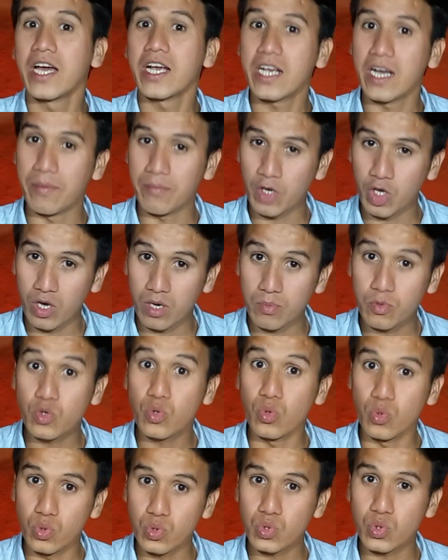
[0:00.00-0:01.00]
coming of
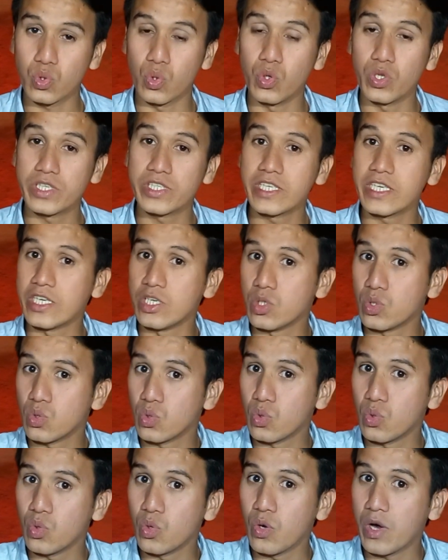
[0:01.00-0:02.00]
two souls
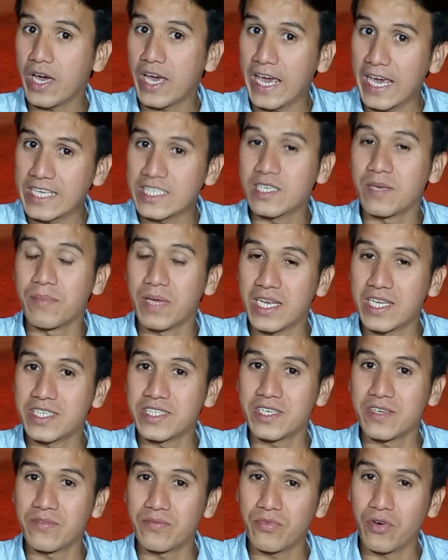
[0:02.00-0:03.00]
into
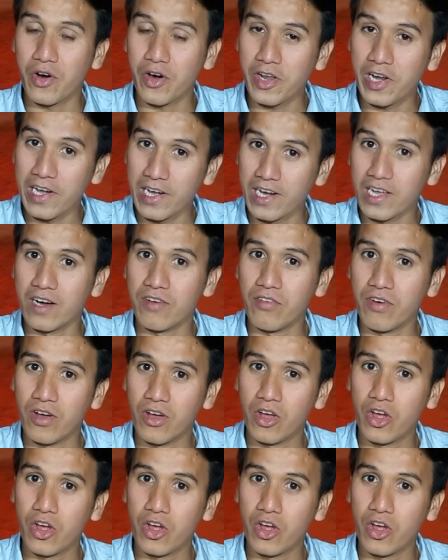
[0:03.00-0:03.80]
assimilation for love,